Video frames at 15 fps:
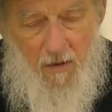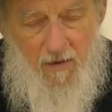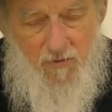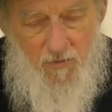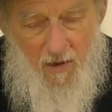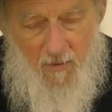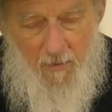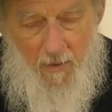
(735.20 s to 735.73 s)

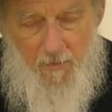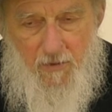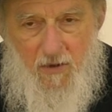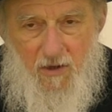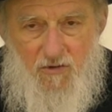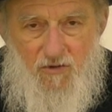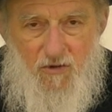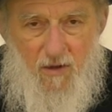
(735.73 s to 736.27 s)
Israeli
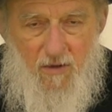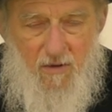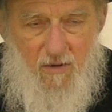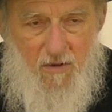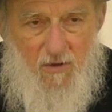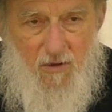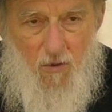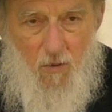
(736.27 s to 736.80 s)
population and
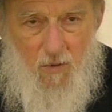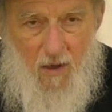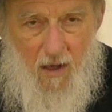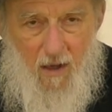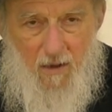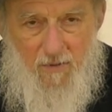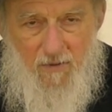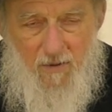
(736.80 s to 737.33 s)
the
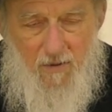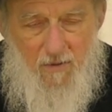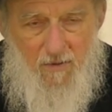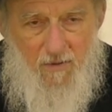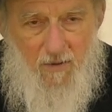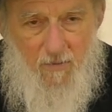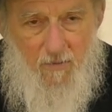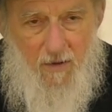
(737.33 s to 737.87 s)
Gola,
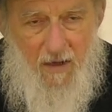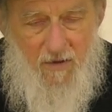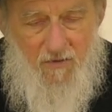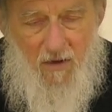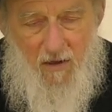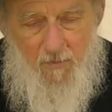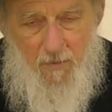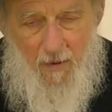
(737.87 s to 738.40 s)
the
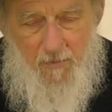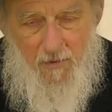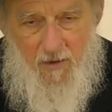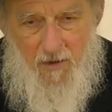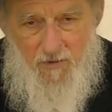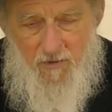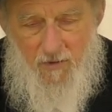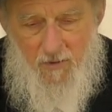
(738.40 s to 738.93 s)
exiled
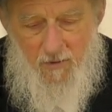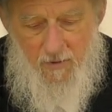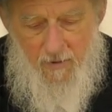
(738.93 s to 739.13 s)
population.